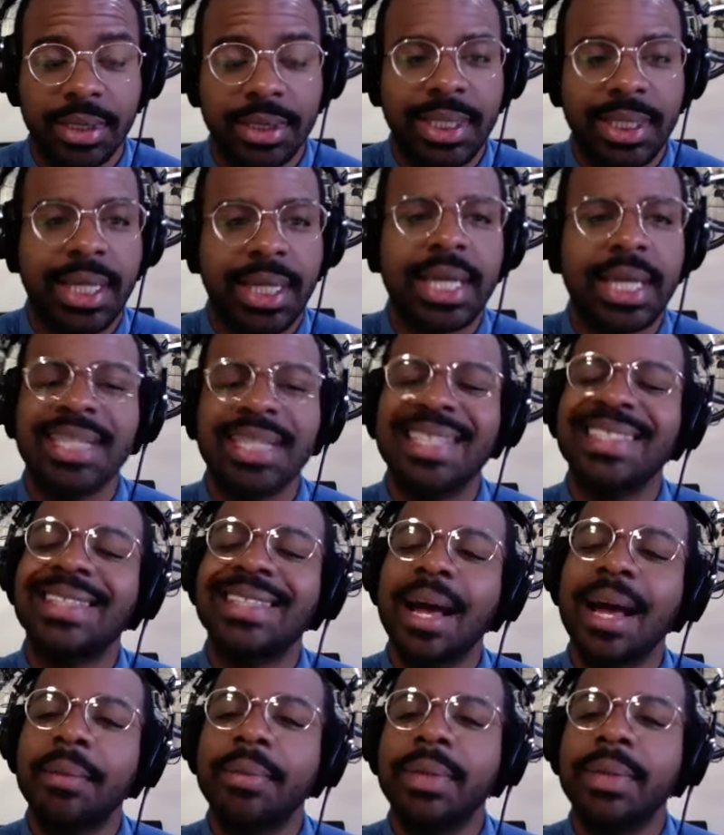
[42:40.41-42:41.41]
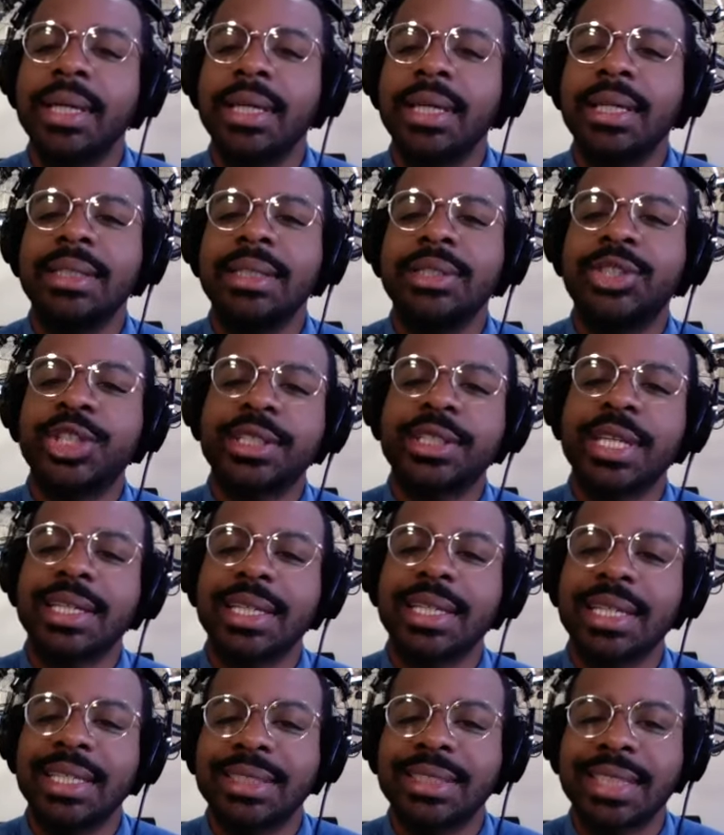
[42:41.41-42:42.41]
It's not just that
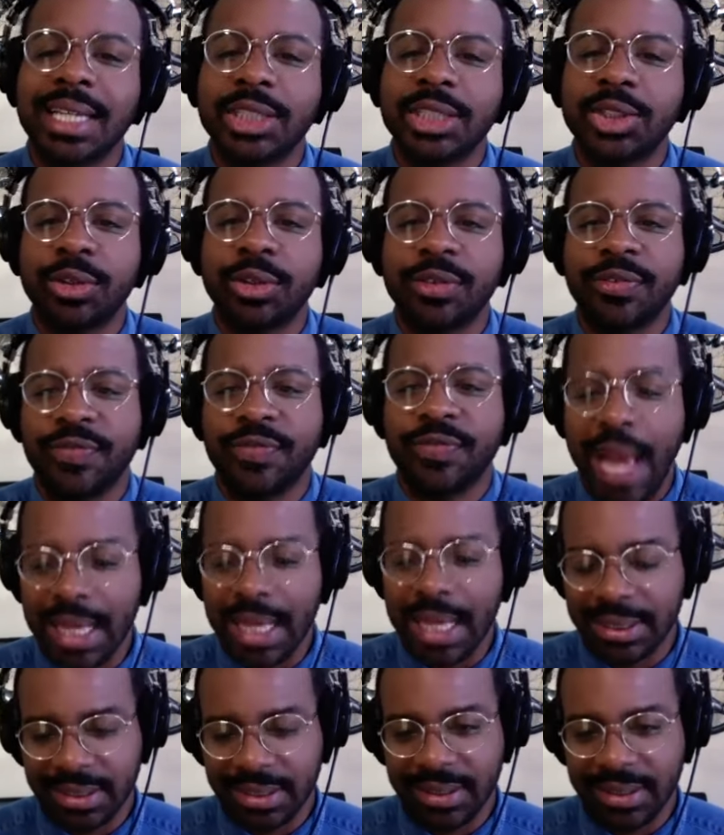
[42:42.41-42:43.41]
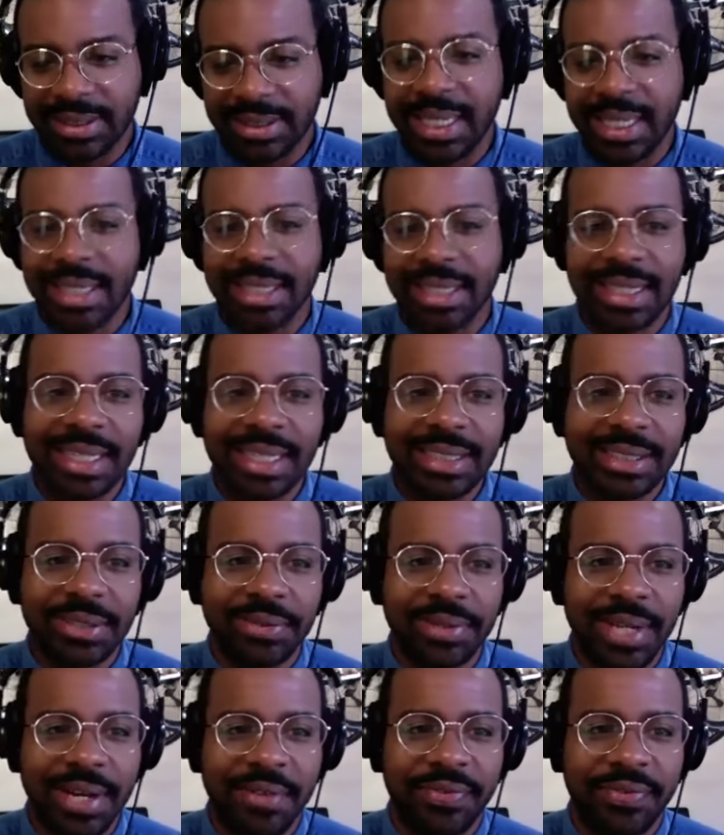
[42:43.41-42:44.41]
kids catch on faster, it's that kids
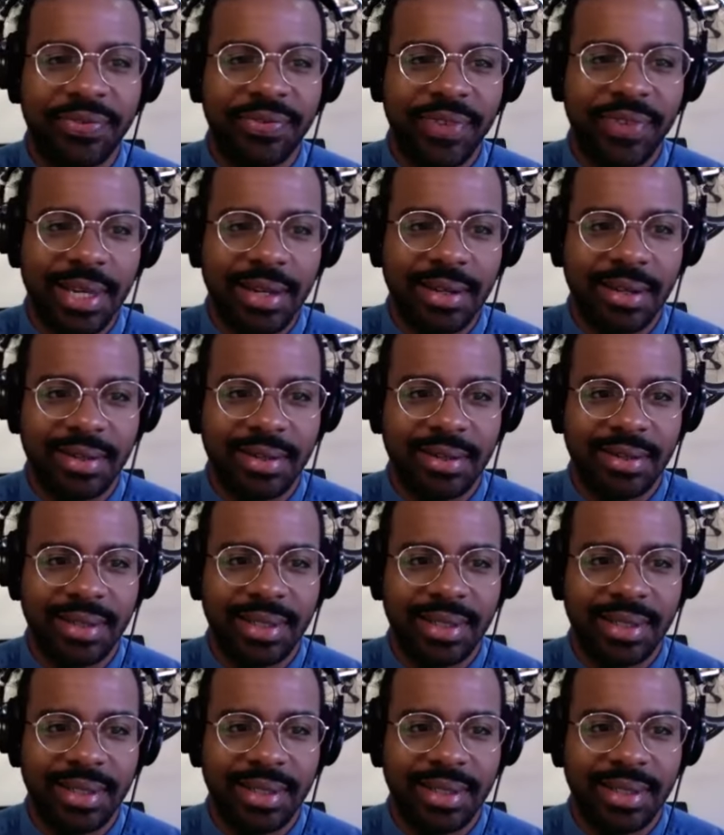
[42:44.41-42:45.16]
don't have fear.